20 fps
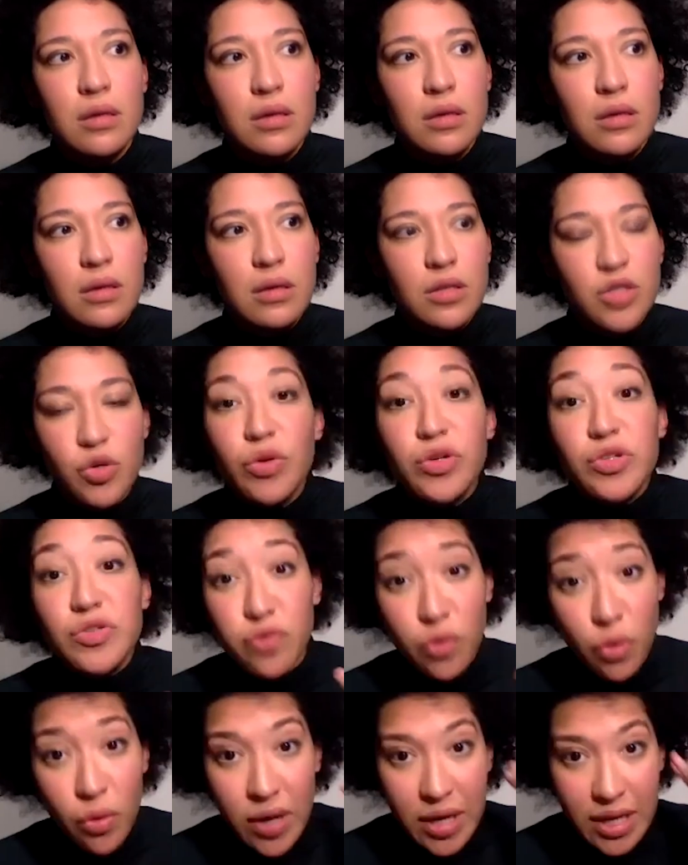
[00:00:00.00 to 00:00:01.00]
George
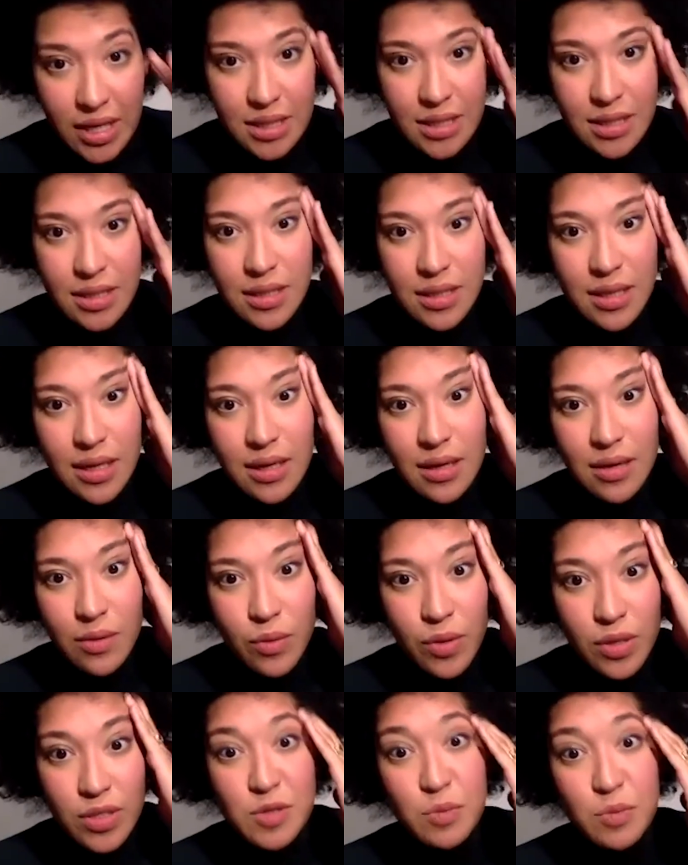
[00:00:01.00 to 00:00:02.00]
Floyd
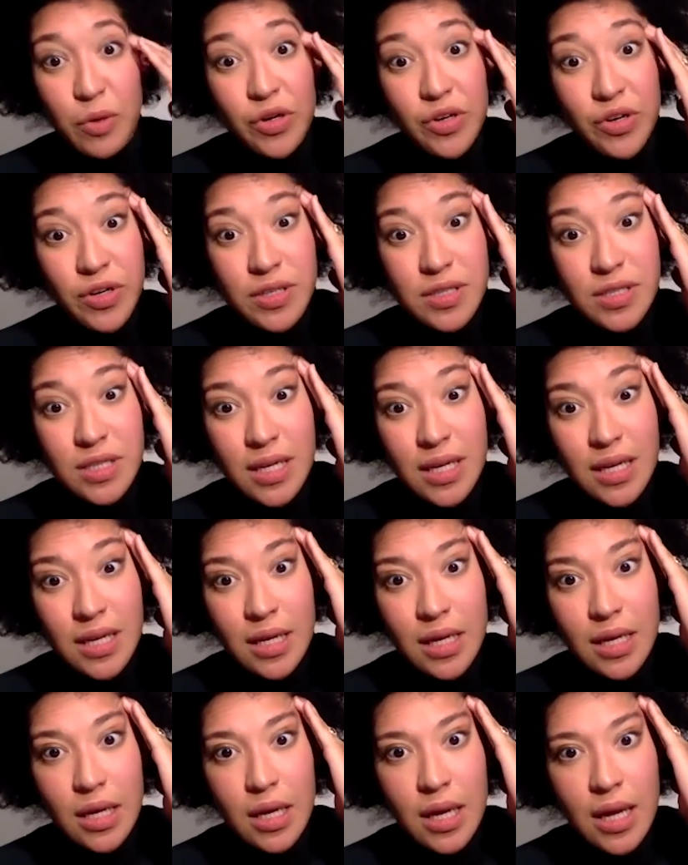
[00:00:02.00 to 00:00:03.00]
was murdered
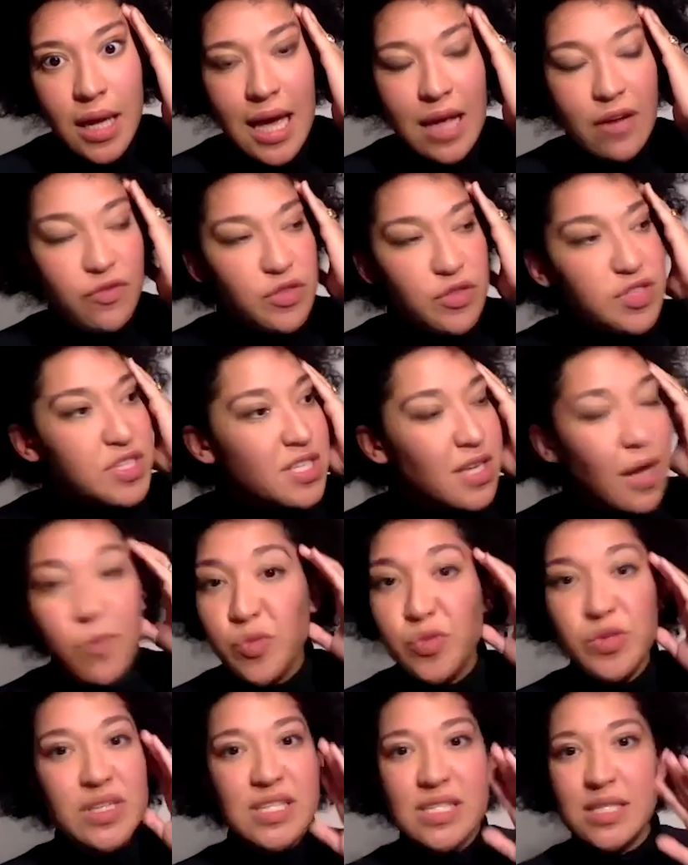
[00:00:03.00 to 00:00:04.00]
and for some
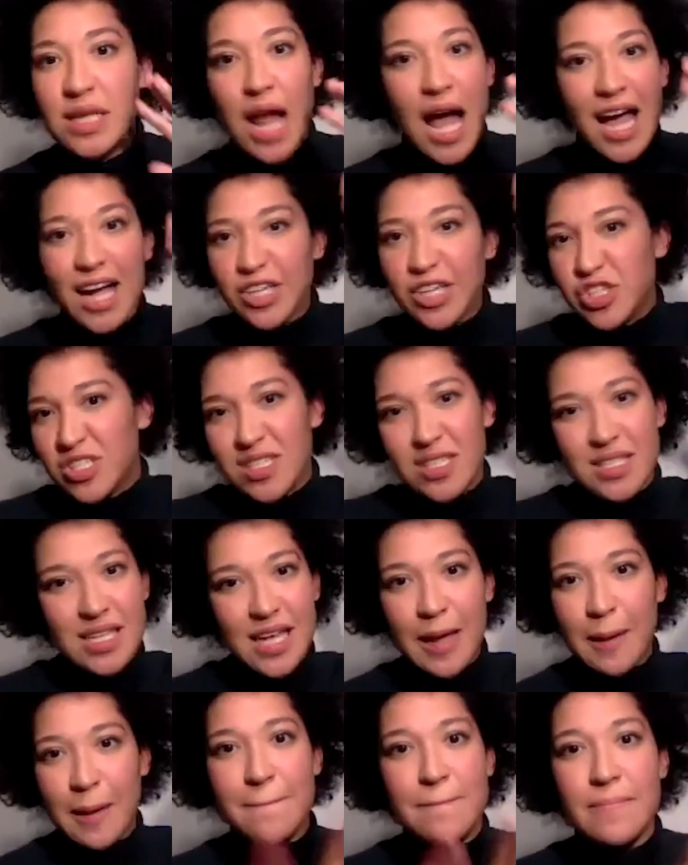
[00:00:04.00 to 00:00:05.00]
reason i just
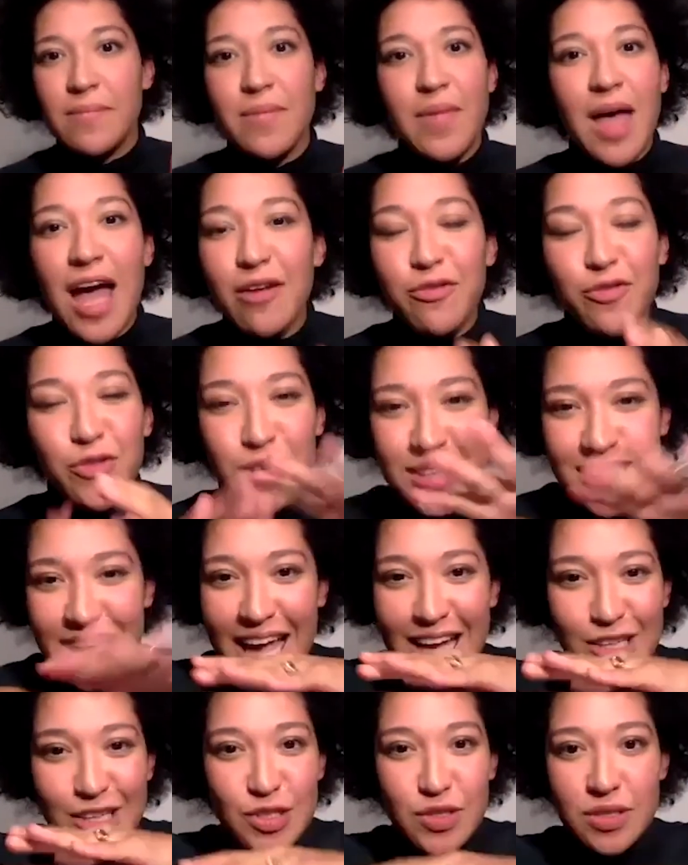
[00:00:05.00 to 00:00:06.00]
like every
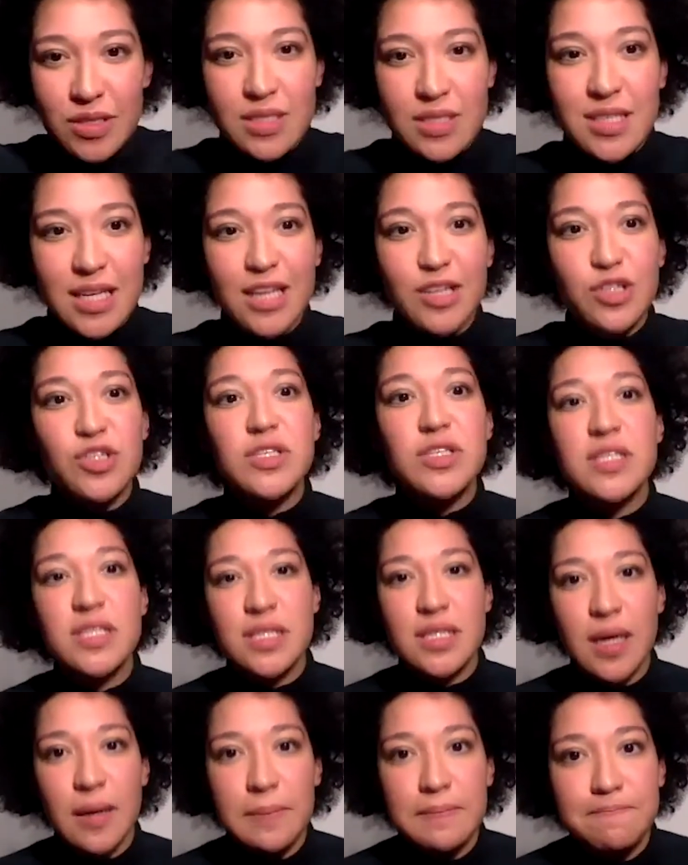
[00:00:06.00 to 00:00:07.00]
i it just
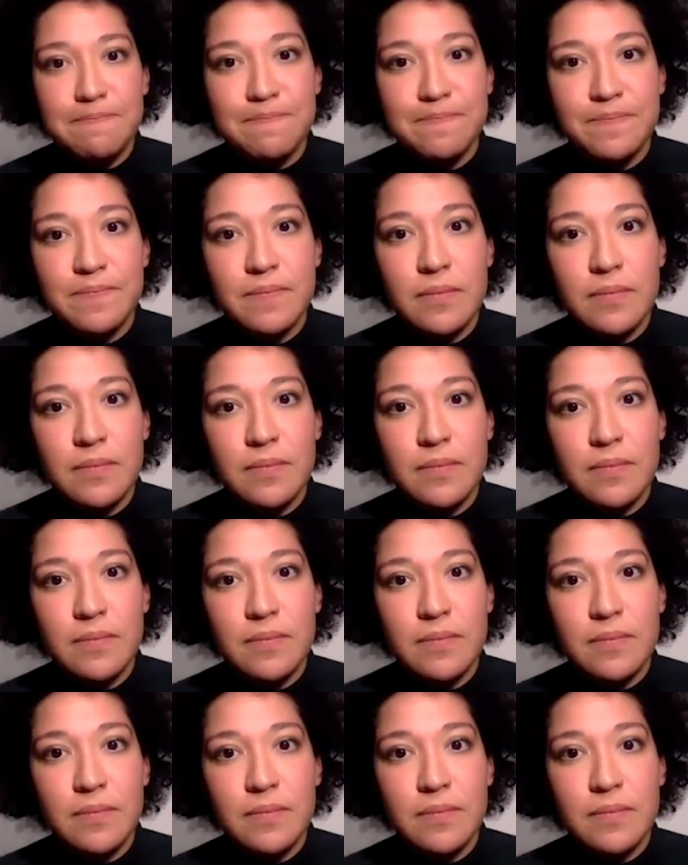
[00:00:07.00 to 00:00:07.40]
um